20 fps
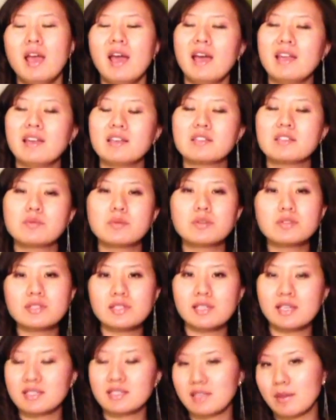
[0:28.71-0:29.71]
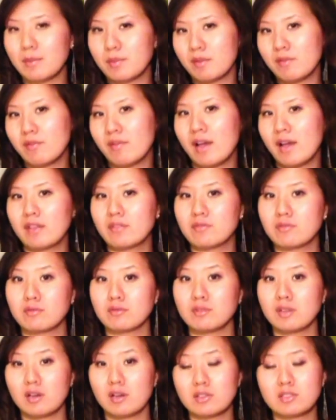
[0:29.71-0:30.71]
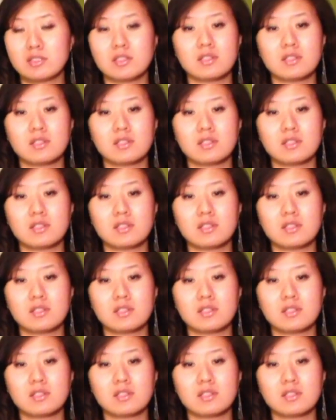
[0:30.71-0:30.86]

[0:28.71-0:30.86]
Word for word: and it's mostly exemplified through large